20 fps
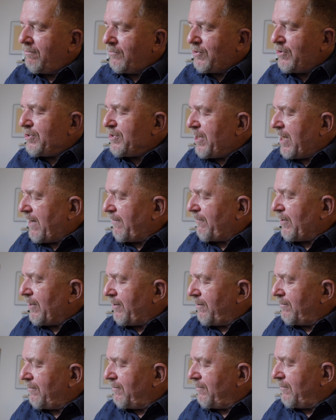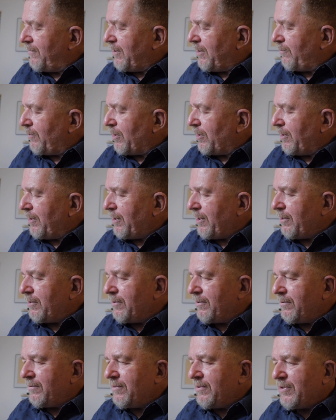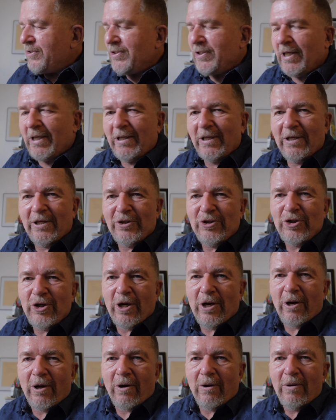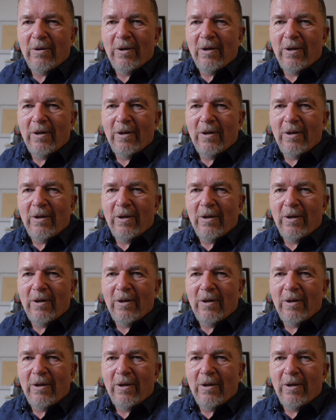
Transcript: Just having the ability to sit in a chair